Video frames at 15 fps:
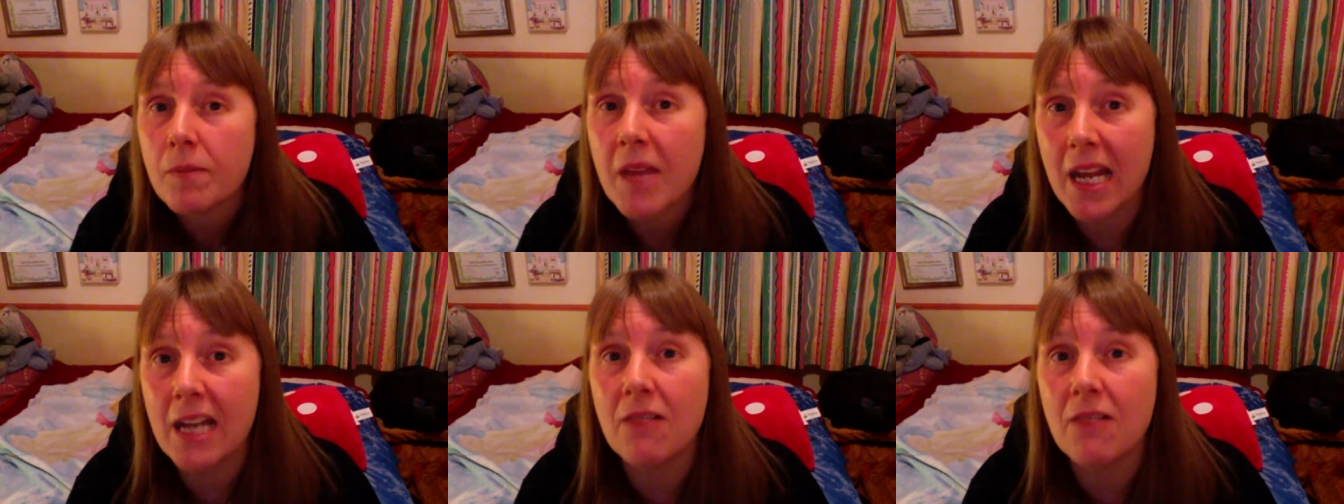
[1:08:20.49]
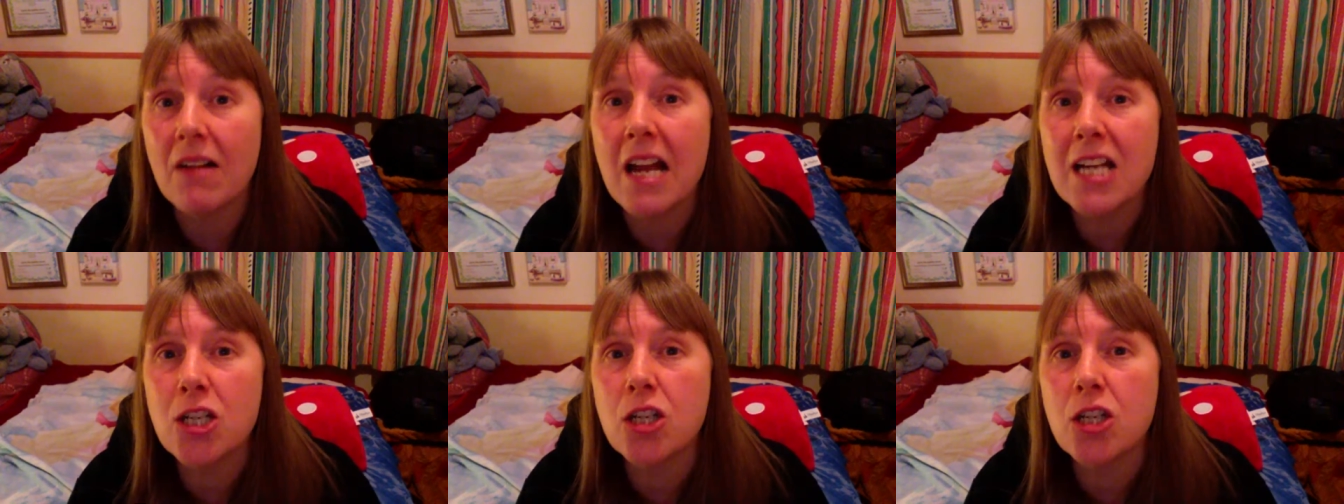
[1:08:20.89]
in a
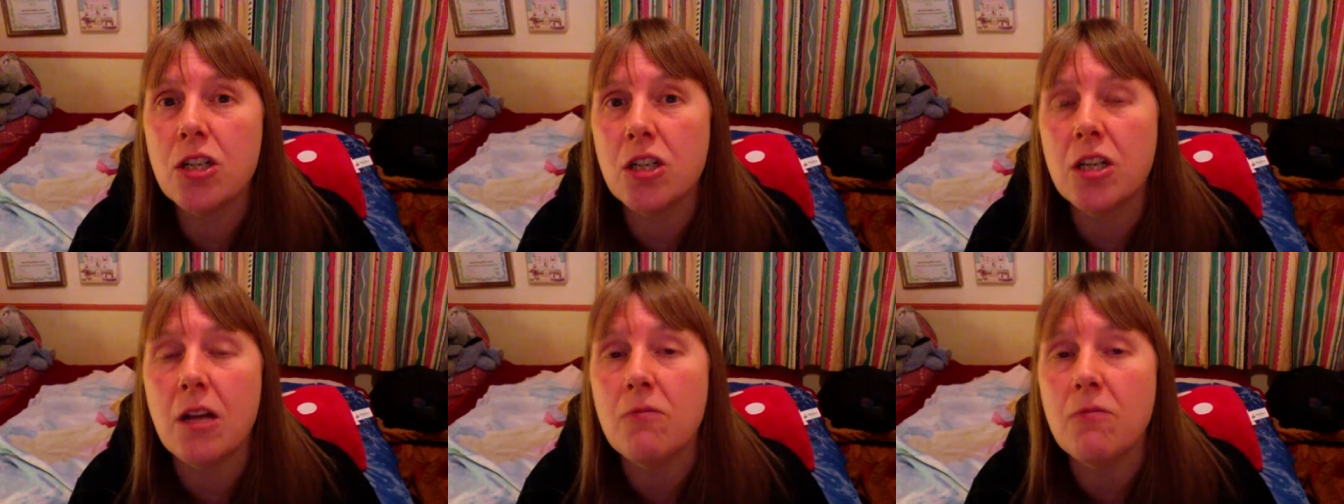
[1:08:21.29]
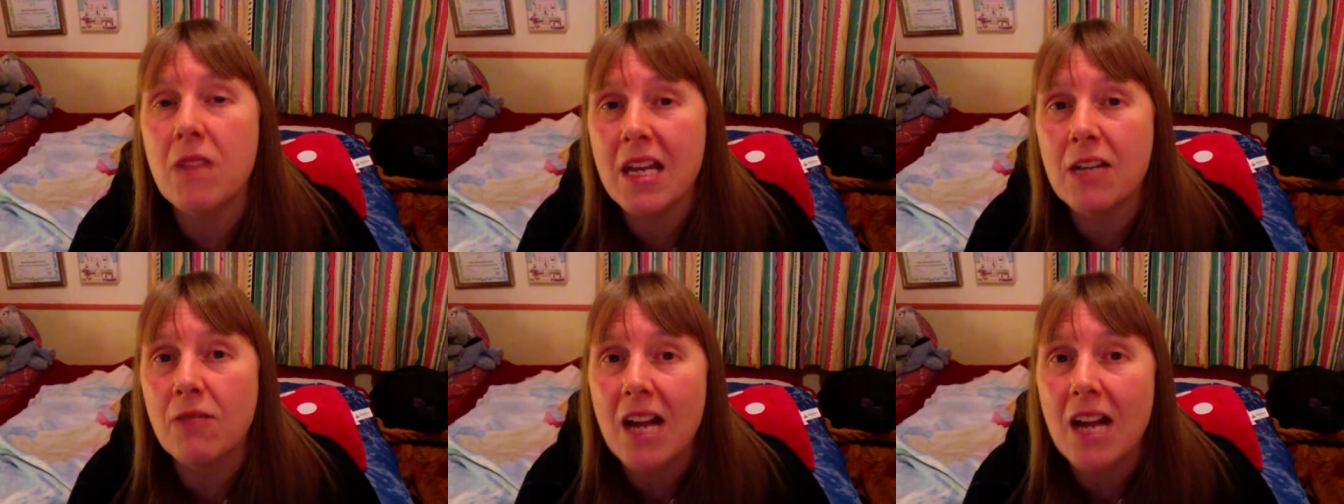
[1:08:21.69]

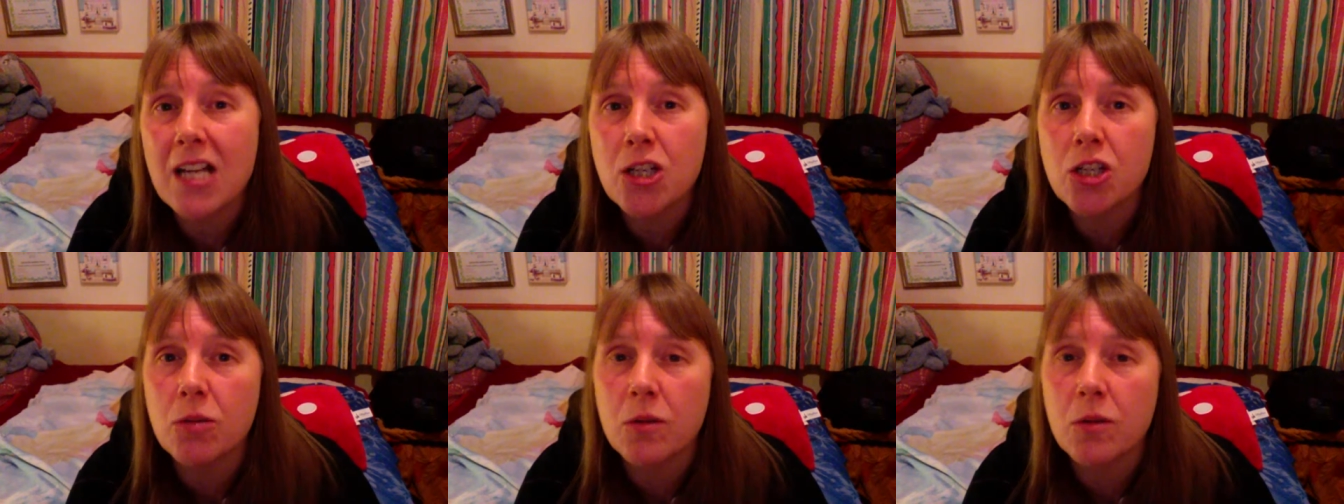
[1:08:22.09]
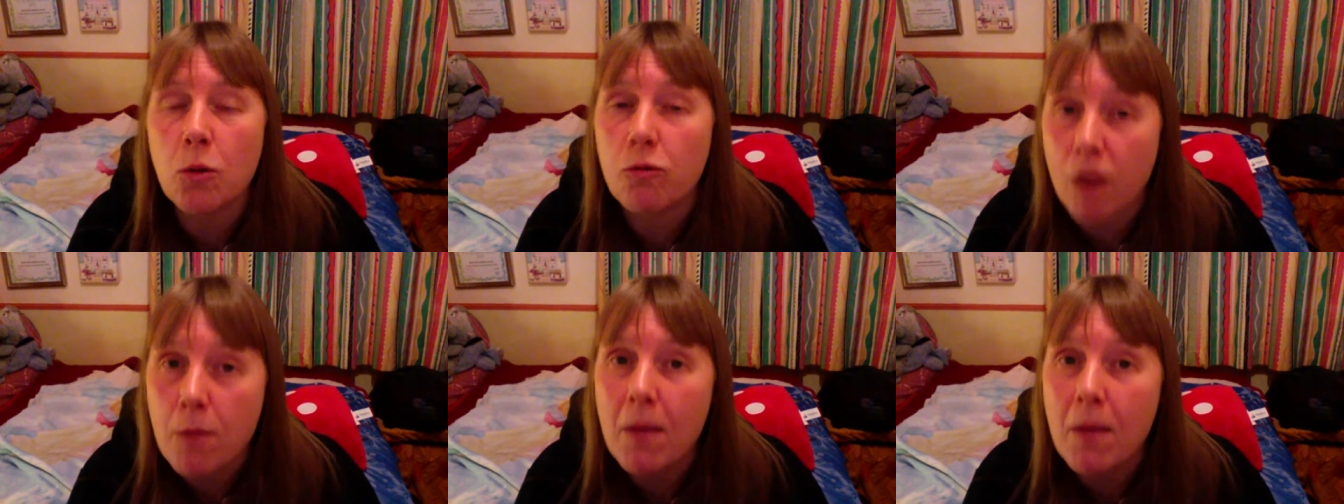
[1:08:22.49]
relationship with, or
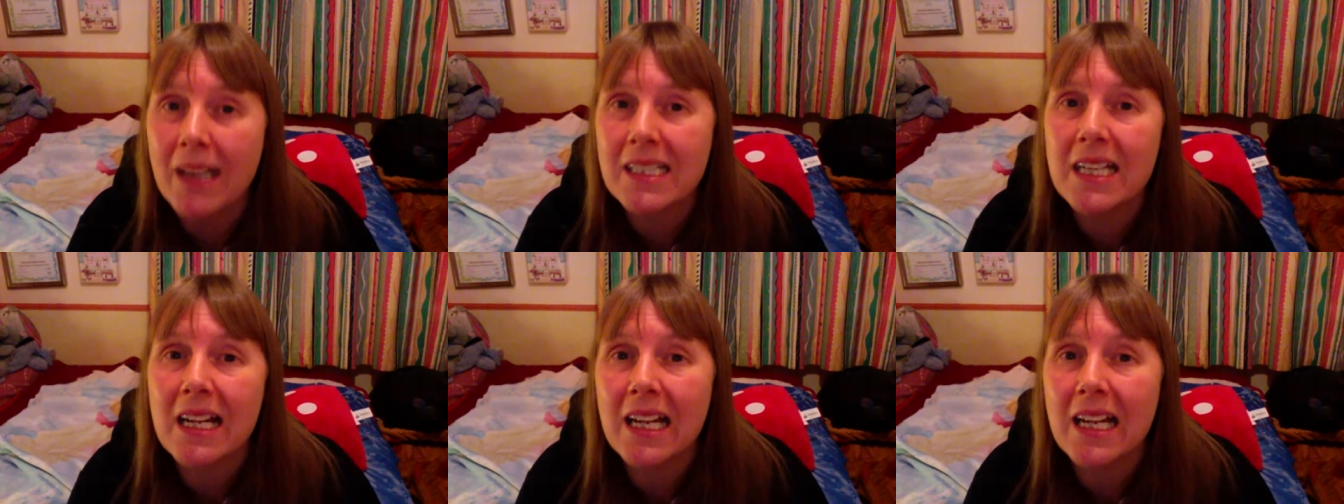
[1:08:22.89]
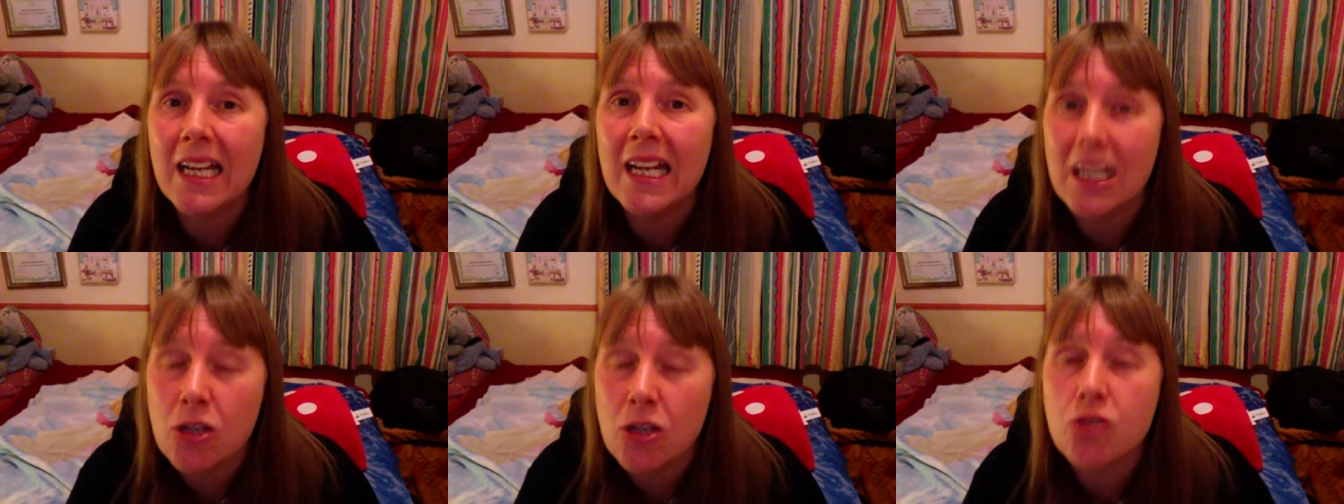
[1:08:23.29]
romantically
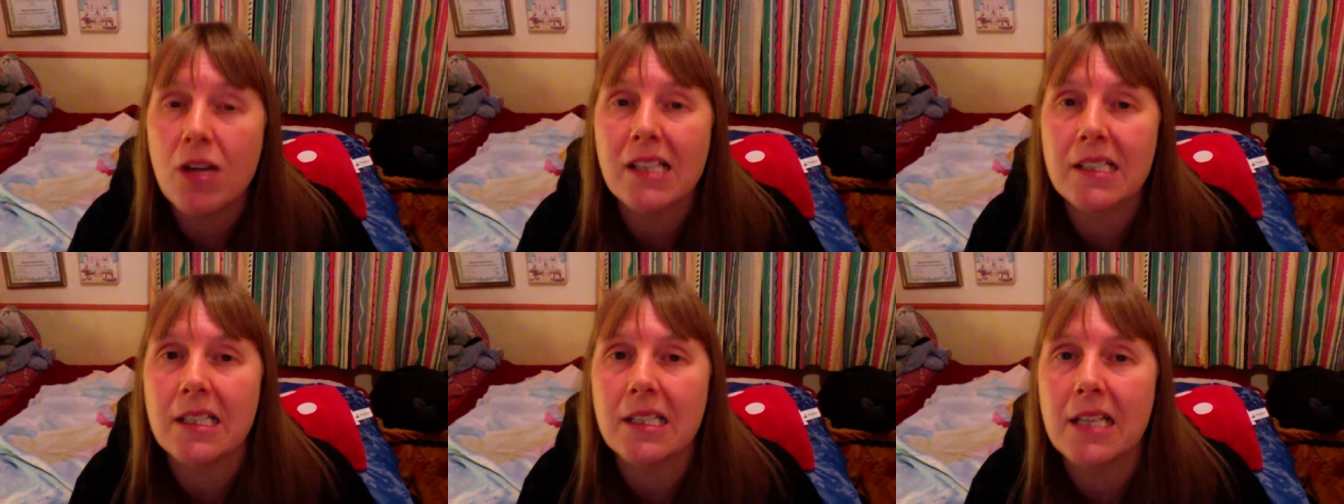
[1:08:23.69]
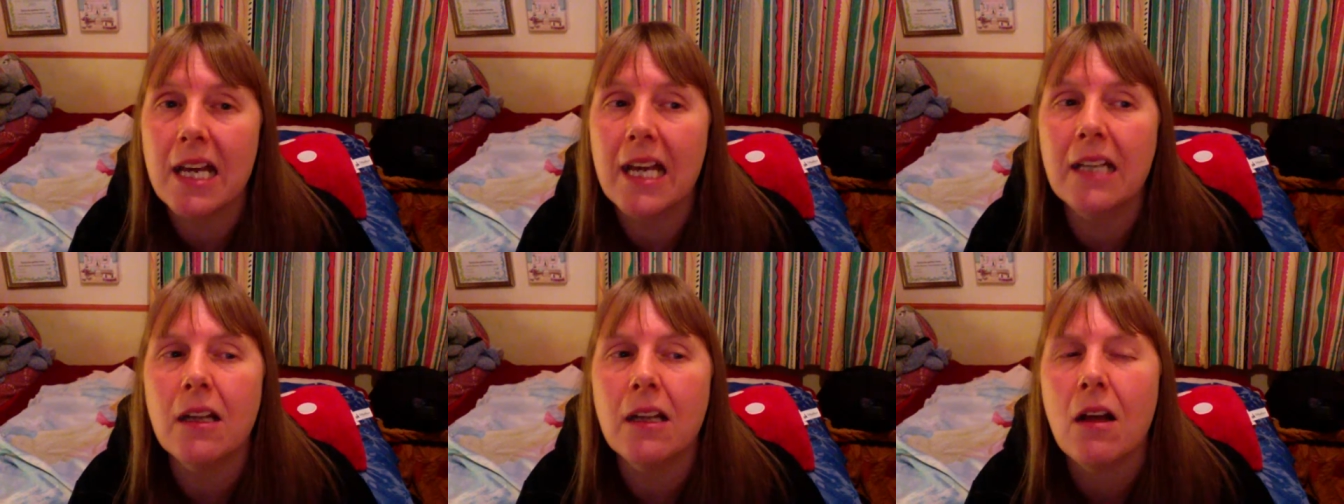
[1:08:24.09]
interested
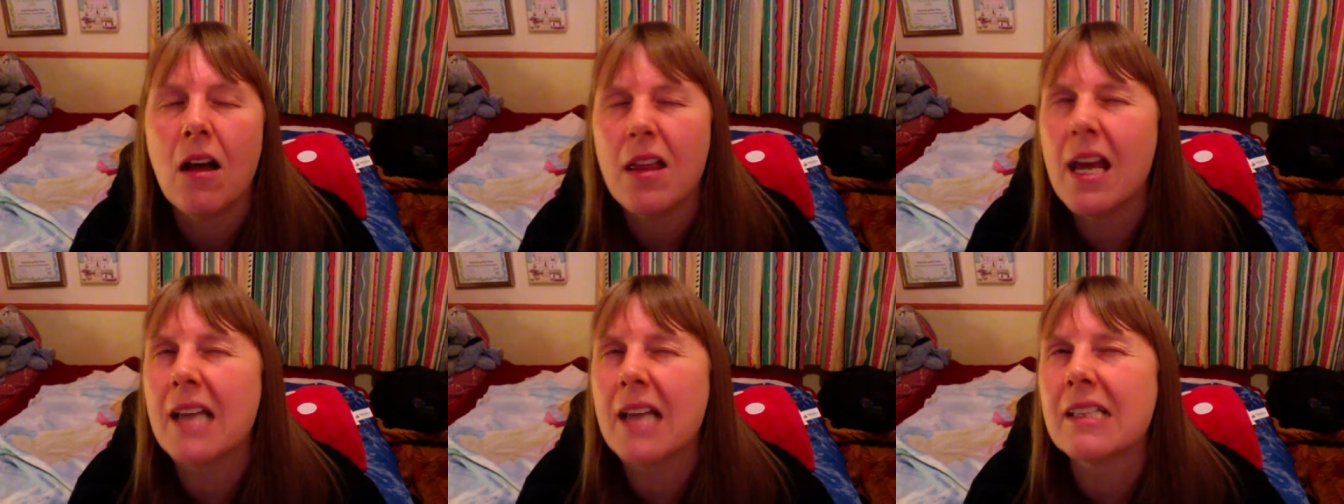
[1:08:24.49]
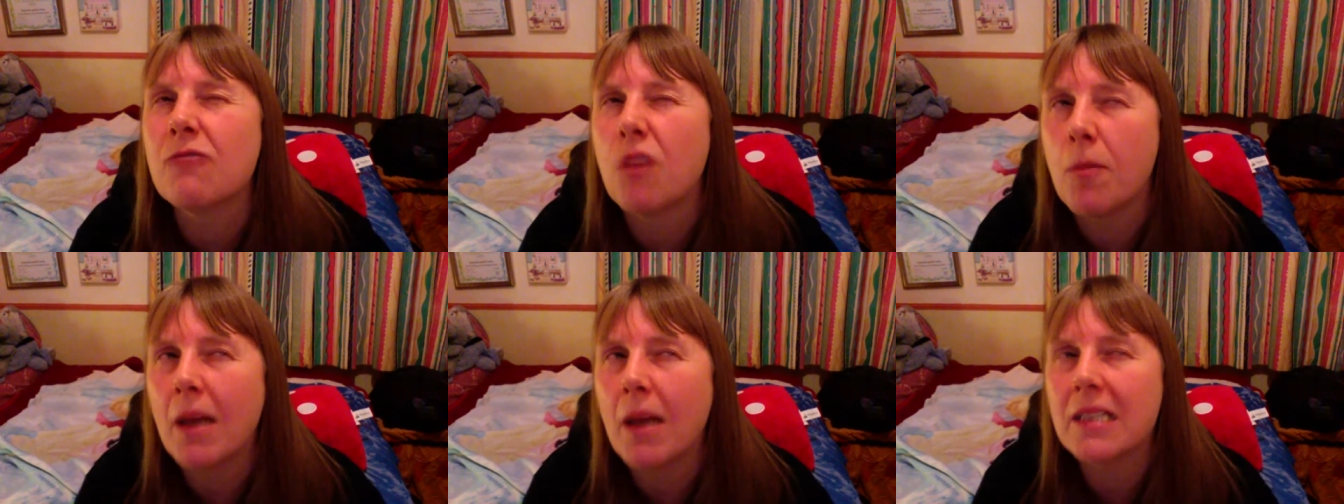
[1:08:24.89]
in, I said
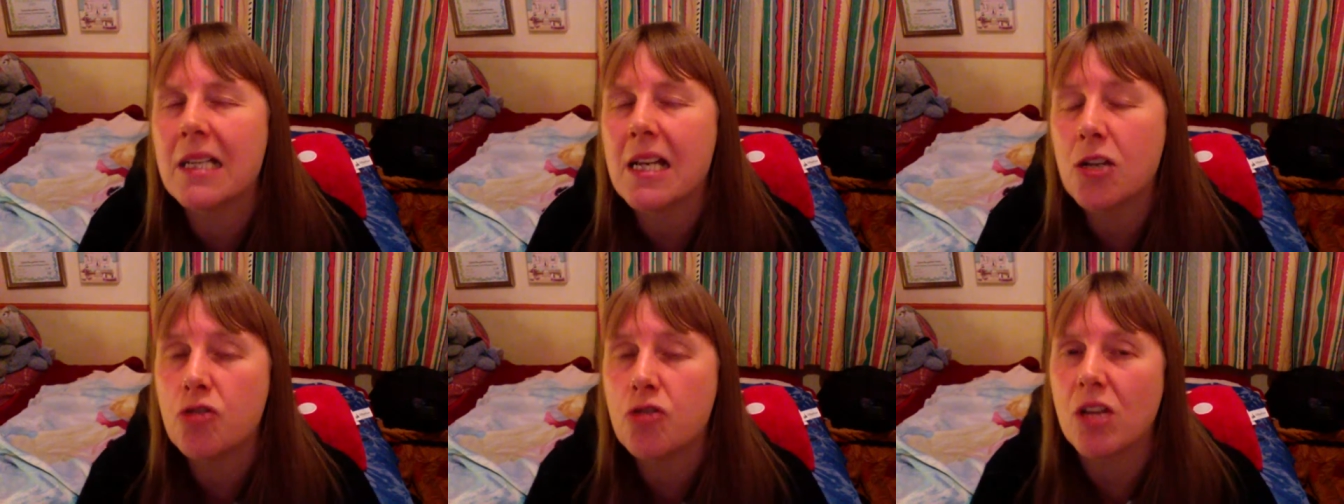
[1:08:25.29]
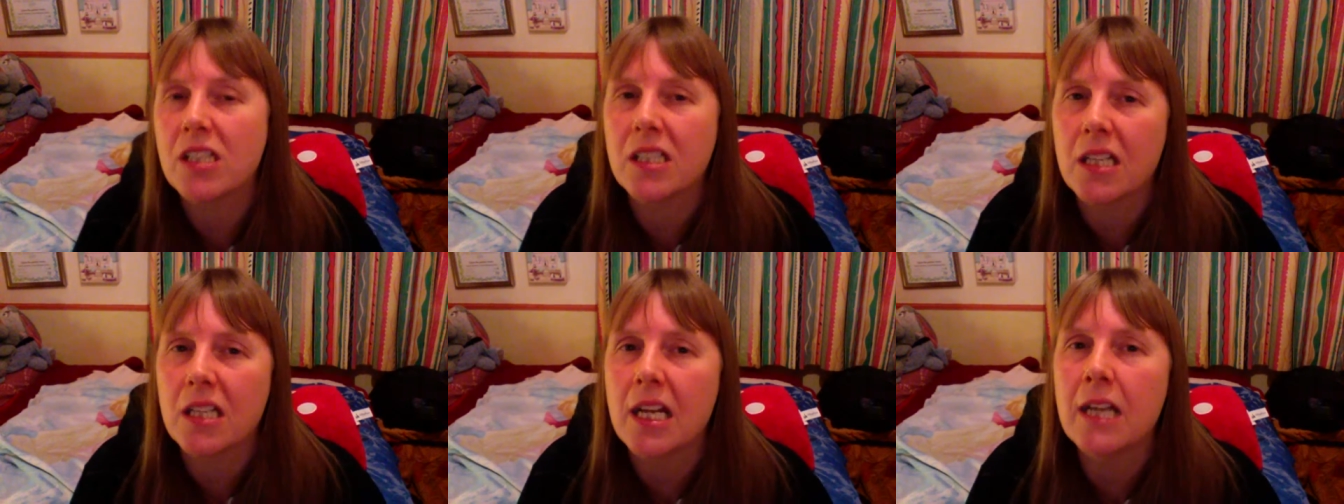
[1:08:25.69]
romantically
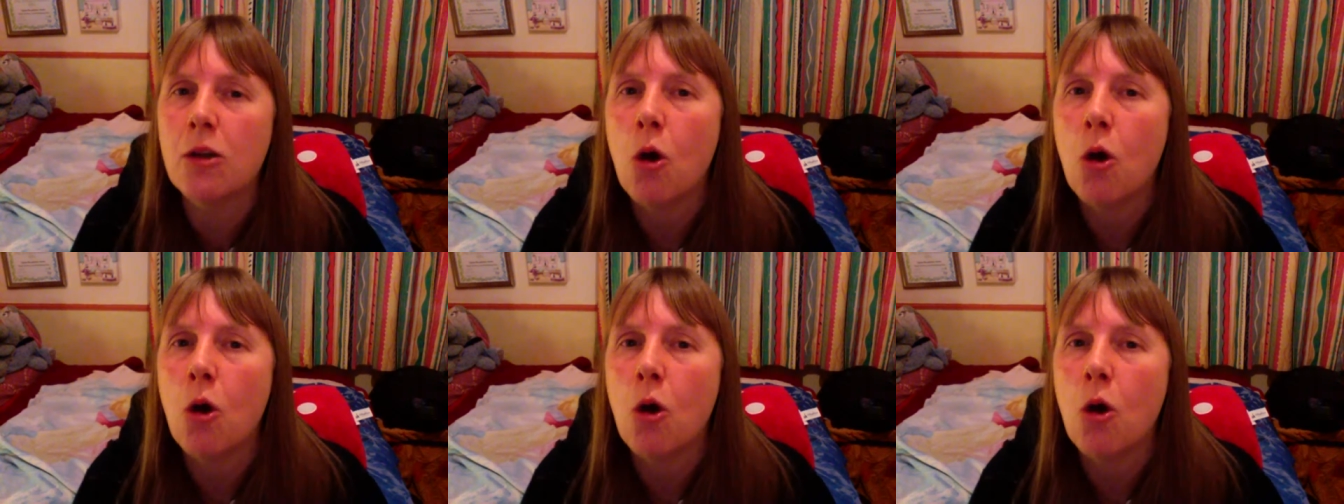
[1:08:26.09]
interested in,